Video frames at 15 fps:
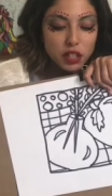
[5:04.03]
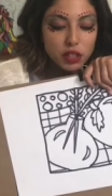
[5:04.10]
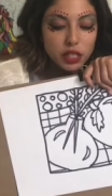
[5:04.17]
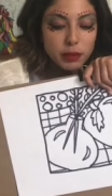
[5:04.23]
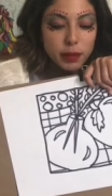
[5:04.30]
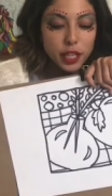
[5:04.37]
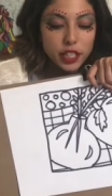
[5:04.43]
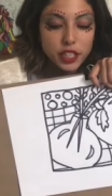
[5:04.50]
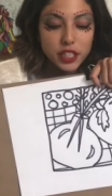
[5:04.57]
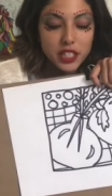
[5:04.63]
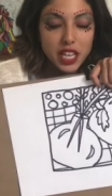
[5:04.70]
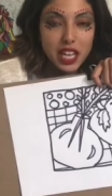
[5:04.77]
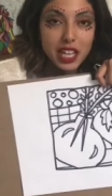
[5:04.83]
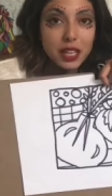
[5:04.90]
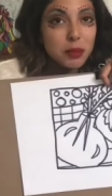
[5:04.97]
markers and
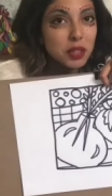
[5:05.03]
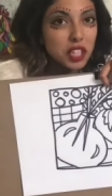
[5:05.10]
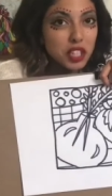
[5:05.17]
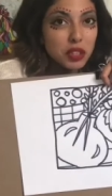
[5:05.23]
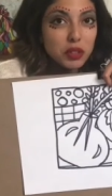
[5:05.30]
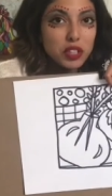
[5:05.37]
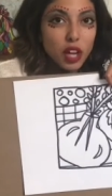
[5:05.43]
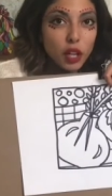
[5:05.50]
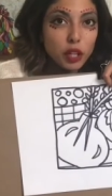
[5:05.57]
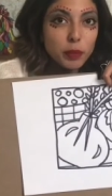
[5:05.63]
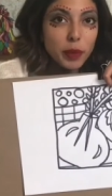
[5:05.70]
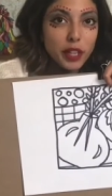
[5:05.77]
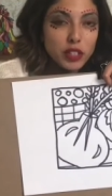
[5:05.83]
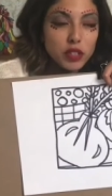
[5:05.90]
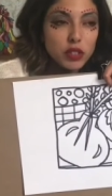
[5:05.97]
I'm going to use colored
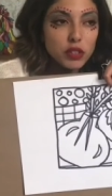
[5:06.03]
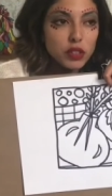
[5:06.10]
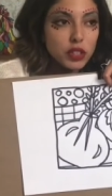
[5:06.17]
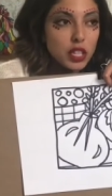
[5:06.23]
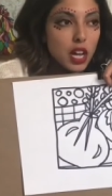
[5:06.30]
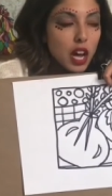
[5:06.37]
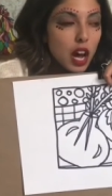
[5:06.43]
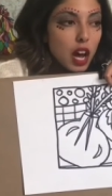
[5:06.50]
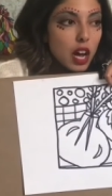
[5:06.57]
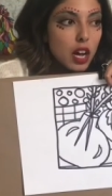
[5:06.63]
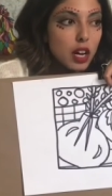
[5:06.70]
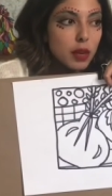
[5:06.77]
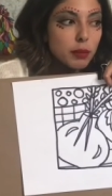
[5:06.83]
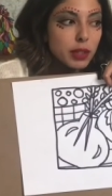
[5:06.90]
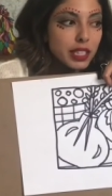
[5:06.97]
pencils
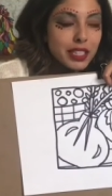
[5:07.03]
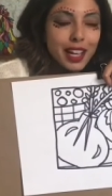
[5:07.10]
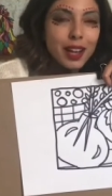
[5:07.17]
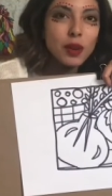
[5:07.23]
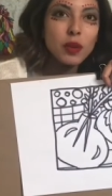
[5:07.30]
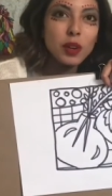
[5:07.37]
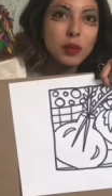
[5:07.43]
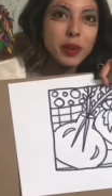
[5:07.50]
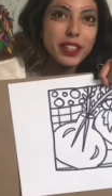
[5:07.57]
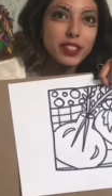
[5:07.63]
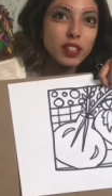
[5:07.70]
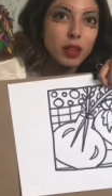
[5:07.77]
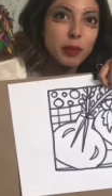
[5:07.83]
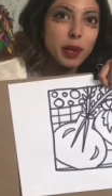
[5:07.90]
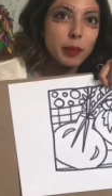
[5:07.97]
because I don't want to waste all my
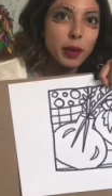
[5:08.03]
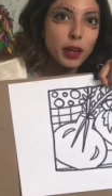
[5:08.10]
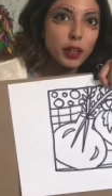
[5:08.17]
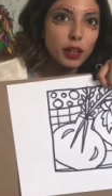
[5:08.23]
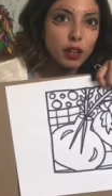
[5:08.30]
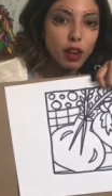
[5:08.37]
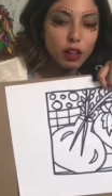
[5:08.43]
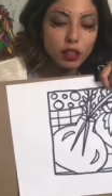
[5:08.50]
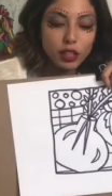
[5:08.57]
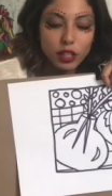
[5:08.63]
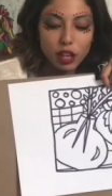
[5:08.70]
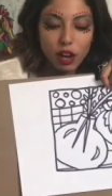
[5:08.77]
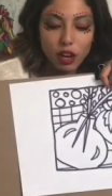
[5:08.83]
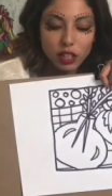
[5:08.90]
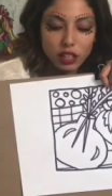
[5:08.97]
marker color
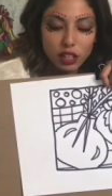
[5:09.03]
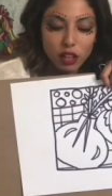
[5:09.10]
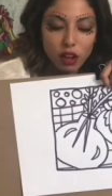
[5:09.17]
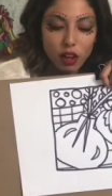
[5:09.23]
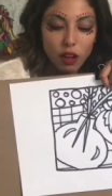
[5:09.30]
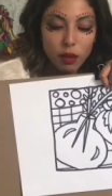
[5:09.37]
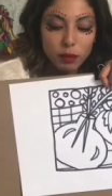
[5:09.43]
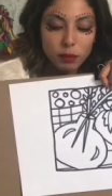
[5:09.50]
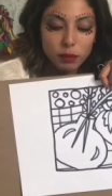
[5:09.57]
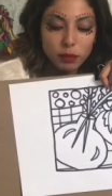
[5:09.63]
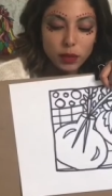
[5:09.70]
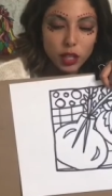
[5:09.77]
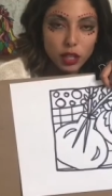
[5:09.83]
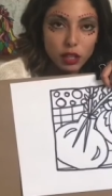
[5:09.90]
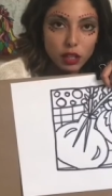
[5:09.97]
on
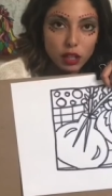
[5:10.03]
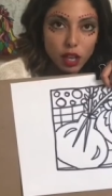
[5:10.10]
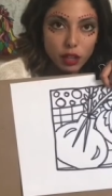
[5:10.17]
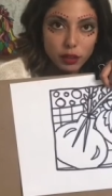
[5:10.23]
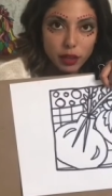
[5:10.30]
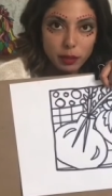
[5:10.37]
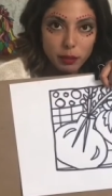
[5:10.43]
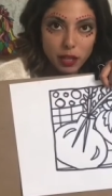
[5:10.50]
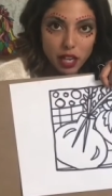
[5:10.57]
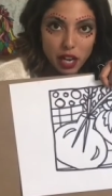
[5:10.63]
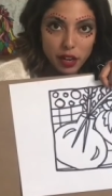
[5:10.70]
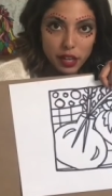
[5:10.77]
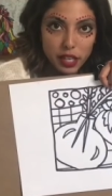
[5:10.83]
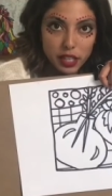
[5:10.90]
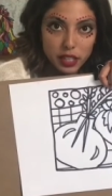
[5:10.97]
coloring big
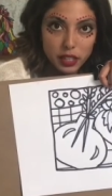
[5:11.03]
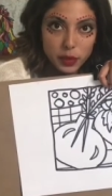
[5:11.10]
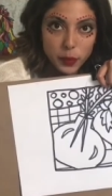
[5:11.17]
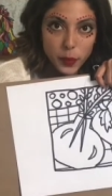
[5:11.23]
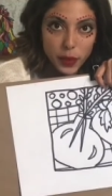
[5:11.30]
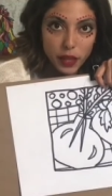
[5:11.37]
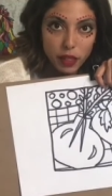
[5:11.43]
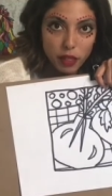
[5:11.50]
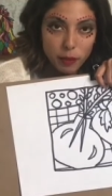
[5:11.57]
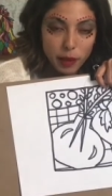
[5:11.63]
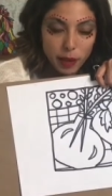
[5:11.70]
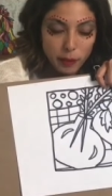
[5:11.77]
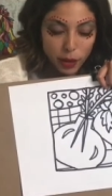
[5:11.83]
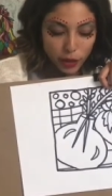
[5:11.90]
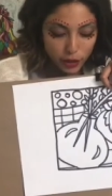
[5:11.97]
areas with my
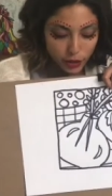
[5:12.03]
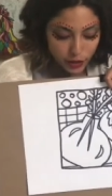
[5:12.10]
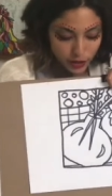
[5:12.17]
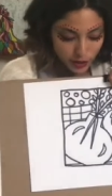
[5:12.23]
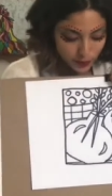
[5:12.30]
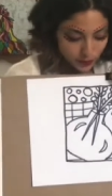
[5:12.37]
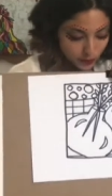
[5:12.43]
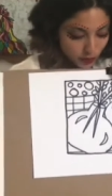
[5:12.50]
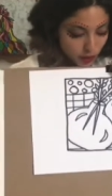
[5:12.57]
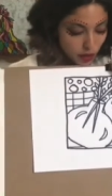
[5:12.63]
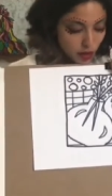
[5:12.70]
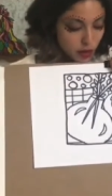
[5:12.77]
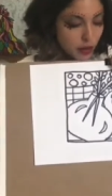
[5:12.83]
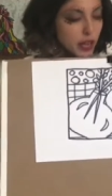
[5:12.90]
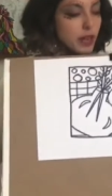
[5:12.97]
markers. All
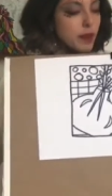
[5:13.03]
right.